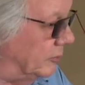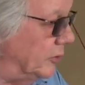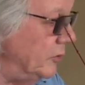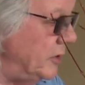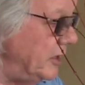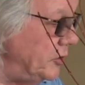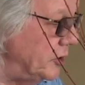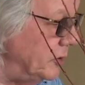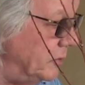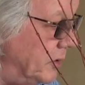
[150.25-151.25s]
in
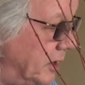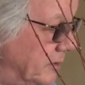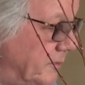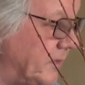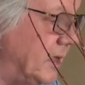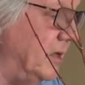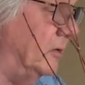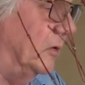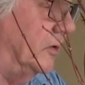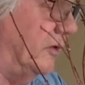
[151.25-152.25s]
June
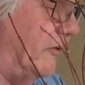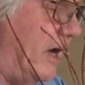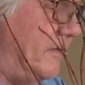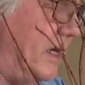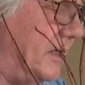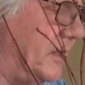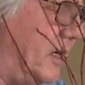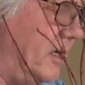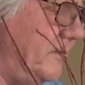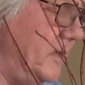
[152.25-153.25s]
or around that
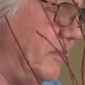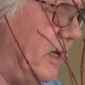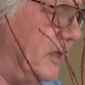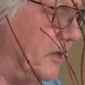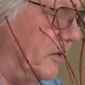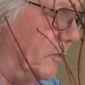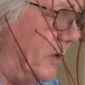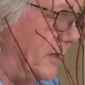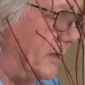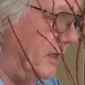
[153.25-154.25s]
time, depends on the
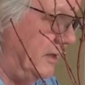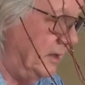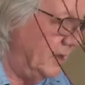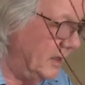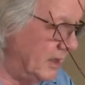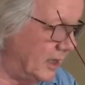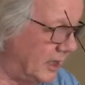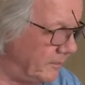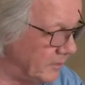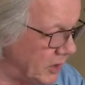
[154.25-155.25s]
weather,
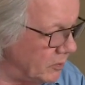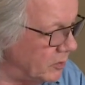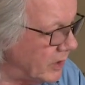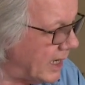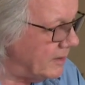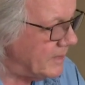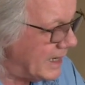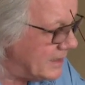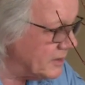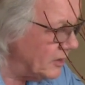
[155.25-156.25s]
you will get a
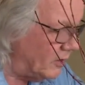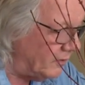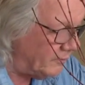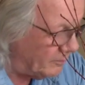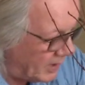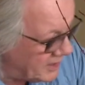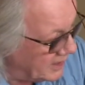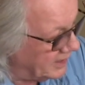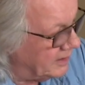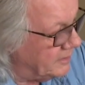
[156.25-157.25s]
mass of
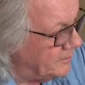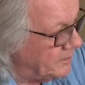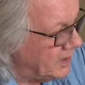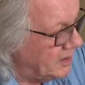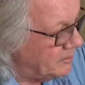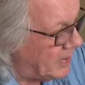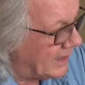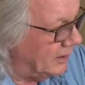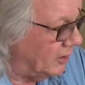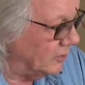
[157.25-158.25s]
budding
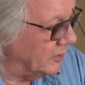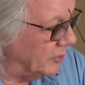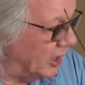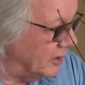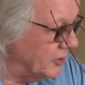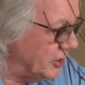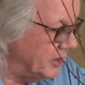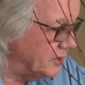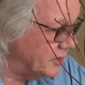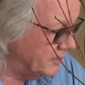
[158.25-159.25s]
back along the
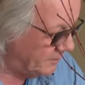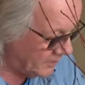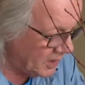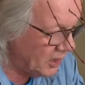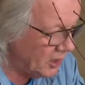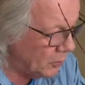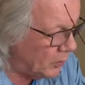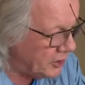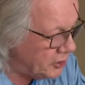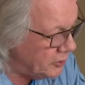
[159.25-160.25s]
branches,
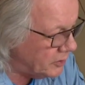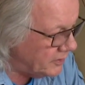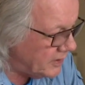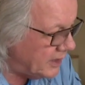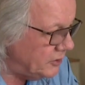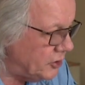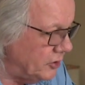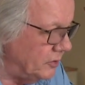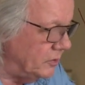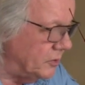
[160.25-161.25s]
which you can then
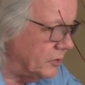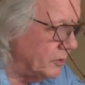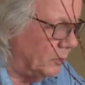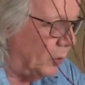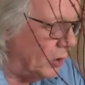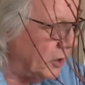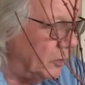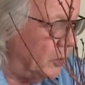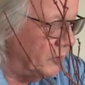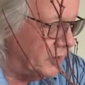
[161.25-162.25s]
choose what you
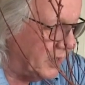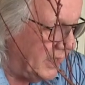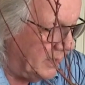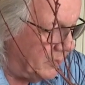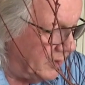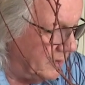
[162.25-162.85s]
want to keep,